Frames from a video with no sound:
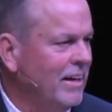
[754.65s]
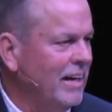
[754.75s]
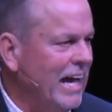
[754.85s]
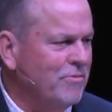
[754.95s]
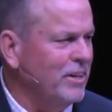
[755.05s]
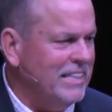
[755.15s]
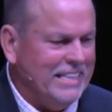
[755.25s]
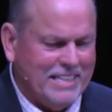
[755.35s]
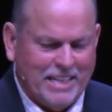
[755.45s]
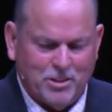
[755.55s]
Every
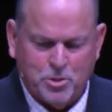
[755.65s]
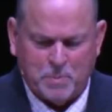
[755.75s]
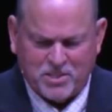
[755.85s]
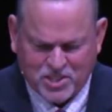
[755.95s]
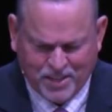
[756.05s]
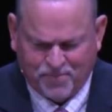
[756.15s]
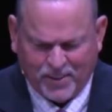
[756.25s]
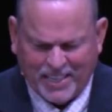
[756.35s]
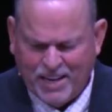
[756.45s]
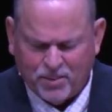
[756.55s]
detail,
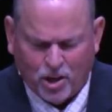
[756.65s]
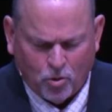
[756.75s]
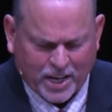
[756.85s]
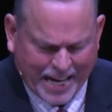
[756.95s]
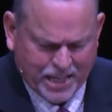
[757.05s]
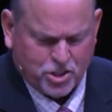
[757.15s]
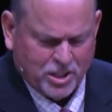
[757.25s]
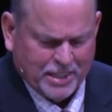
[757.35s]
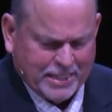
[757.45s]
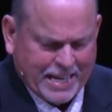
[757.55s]
specific, even
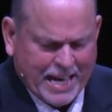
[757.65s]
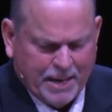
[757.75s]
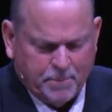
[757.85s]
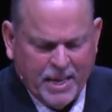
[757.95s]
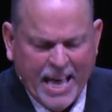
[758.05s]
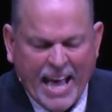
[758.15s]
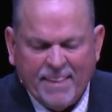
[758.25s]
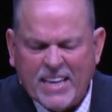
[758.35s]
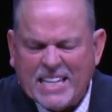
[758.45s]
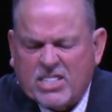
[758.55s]
location, time. And
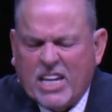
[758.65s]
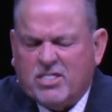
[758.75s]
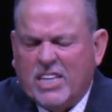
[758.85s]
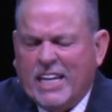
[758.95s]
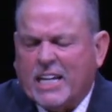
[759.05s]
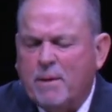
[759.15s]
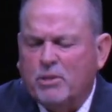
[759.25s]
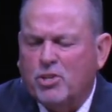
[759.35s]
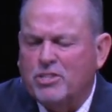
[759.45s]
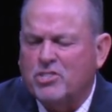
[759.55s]
then it says, Then he cometh
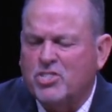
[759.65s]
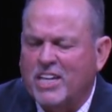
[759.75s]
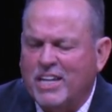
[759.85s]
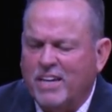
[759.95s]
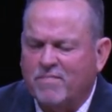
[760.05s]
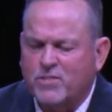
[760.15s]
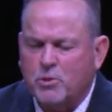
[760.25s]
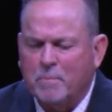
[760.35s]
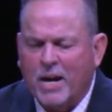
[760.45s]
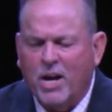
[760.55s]
to the city of
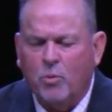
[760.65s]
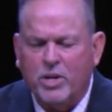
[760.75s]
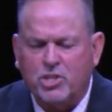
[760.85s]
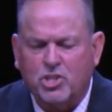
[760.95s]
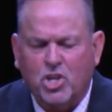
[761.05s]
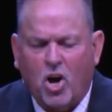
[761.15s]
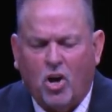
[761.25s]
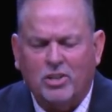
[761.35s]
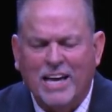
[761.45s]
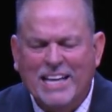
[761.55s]
Samaria, which is
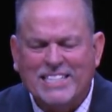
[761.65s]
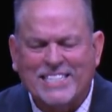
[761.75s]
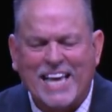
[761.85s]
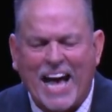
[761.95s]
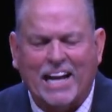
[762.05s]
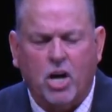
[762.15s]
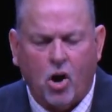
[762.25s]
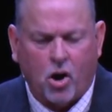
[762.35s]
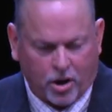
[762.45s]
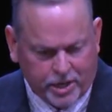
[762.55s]
called
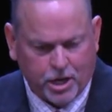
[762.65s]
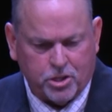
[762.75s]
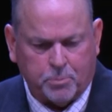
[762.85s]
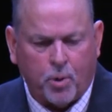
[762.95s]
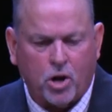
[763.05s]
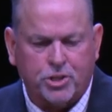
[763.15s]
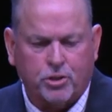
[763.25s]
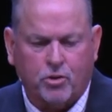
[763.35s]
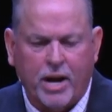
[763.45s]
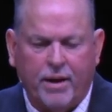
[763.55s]
Sychar, near to the parcel
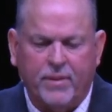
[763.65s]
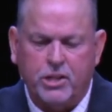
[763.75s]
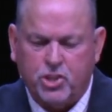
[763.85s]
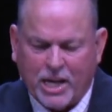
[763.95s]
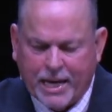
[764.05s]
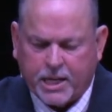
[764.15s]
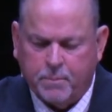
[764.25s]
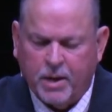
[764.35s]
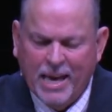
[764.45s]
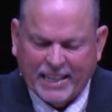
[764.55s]
of ground that
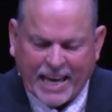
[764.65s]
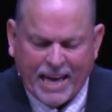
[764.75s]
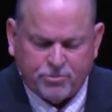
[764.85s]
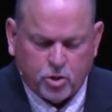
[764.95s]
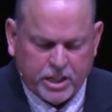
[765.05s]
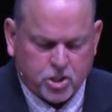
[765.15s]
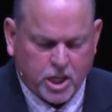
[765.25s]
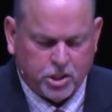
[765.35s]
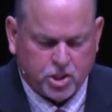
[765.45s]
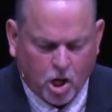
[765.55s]
Jacob gave to his
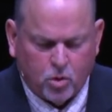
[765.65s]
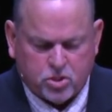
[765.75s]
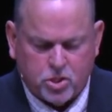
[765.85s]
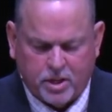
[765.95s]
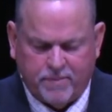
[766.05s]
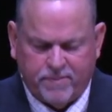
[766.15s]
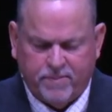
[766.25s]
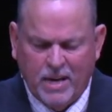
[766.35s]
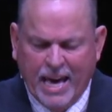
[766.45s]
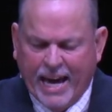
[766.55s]
son Joseph.
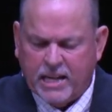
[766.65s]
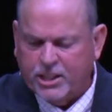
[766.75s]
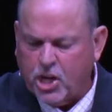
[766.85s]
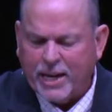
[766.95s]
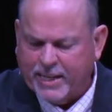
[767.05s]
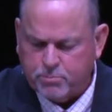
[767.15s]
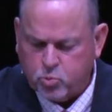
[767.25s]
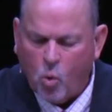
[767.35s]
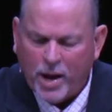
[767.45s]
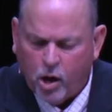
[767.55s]
And Jacob's
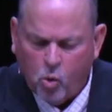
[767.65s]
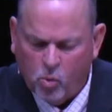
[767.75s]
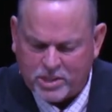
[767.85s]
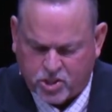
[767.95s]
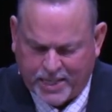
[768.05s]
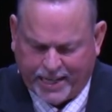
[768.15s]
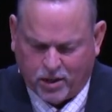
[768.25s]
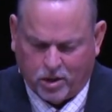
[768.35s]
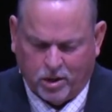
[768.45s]
well was there.